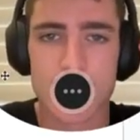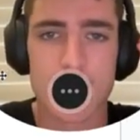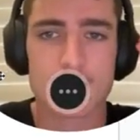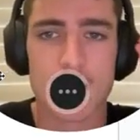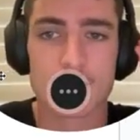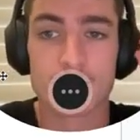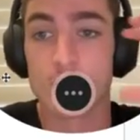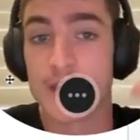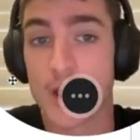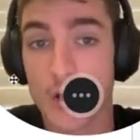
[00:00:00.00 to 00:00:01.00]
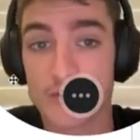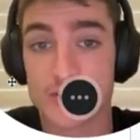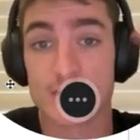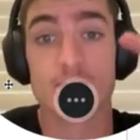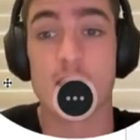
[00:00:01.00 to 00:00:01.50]
and for their offers
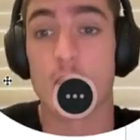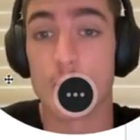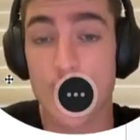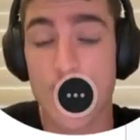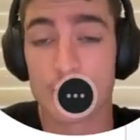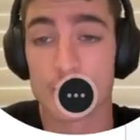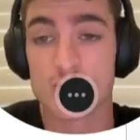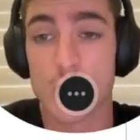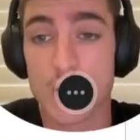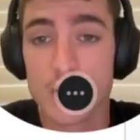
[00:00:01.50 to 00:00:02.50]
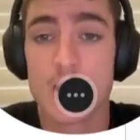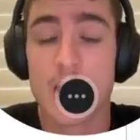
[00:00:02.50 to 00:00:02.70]
and for my own offer as well.